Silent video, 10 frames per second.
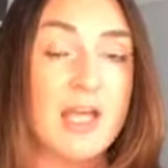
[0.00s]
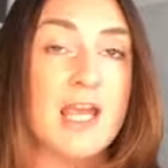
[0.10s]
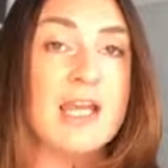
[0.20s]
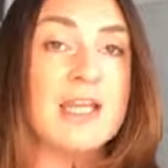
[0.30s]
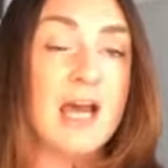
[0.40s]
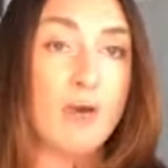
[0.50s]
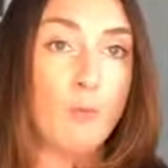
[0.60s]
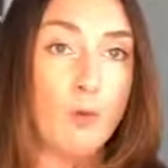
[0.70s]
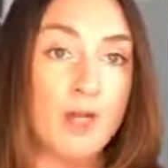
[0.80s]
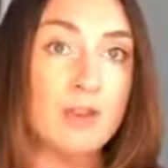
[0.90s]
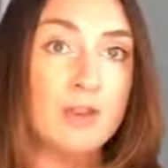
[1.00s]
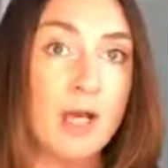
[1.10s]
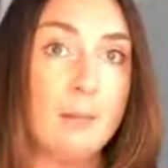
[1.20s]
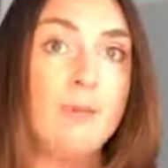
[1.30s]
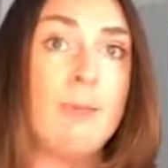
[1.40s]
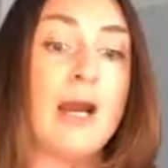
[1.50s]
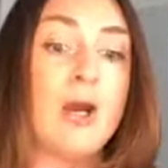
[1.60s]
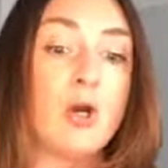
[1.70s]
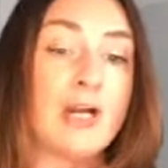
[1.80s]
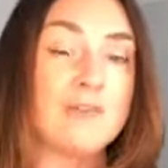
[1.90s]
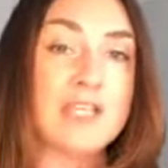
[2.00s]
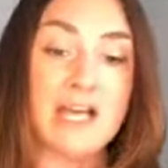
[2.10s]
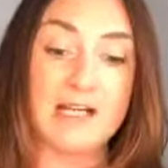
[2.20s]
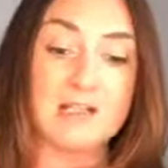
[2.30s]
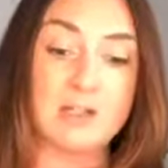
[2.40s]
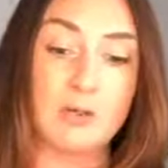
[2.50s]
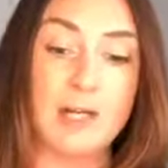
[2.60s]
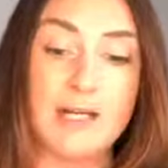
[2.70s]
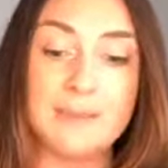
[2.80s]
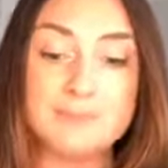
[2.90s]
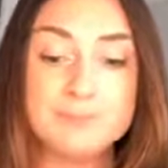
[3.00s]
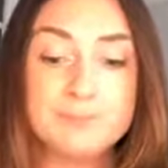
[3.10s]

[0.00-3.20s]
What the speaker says: and not one lump of paragraph text, okay?